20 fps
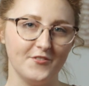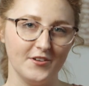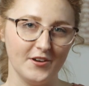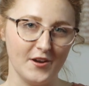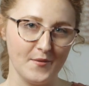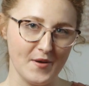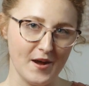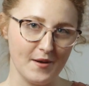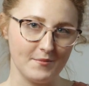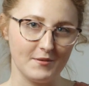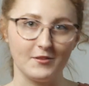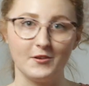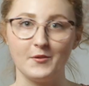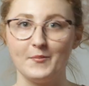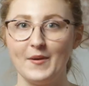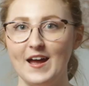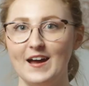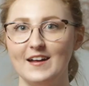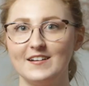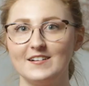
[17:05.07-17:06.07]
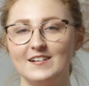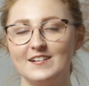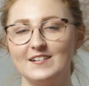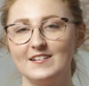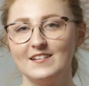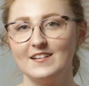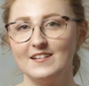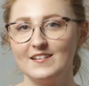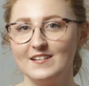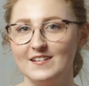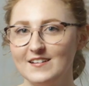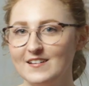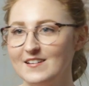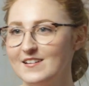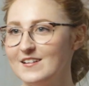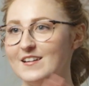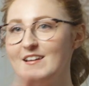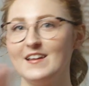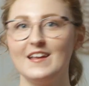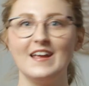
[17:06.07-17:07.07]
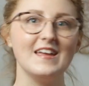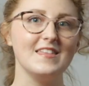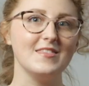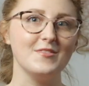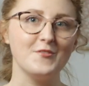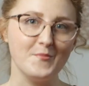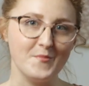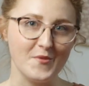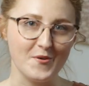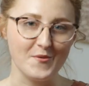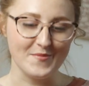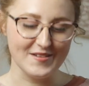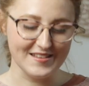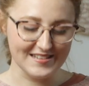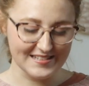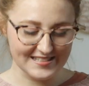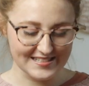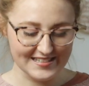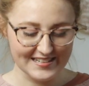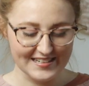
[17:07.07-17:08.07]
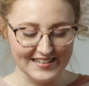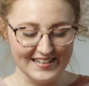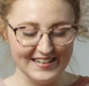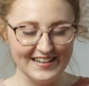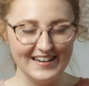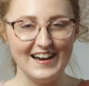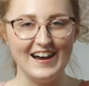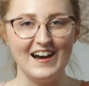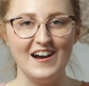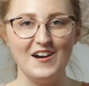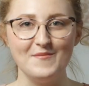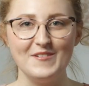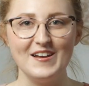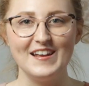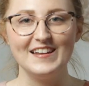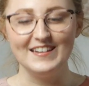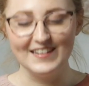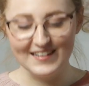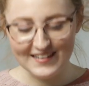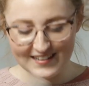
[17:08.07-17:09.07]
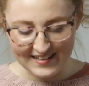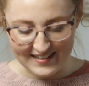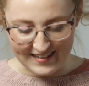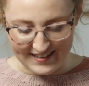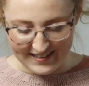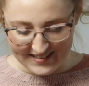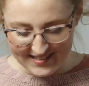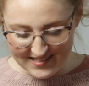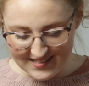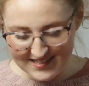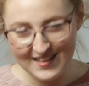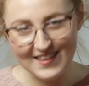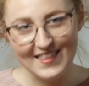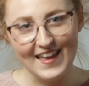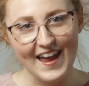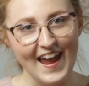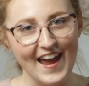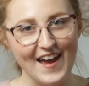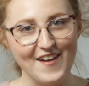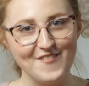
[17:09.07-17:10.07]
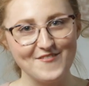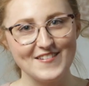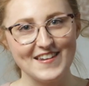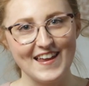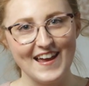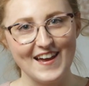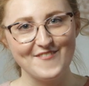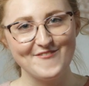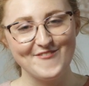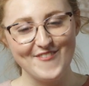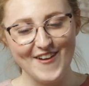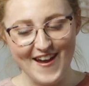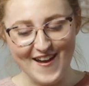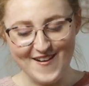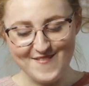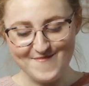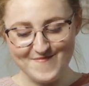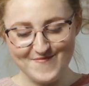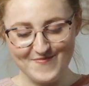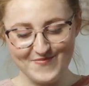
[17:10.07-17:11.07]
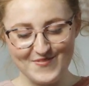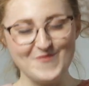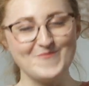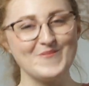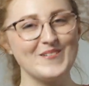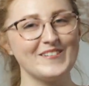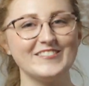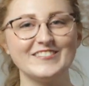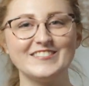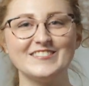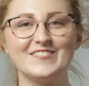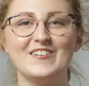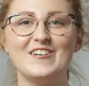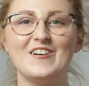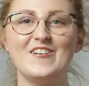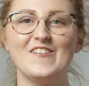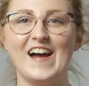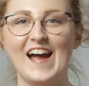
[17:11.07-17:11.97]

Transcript: very popular pattern in the moment. And it is the half and half wrap, the Purl Soho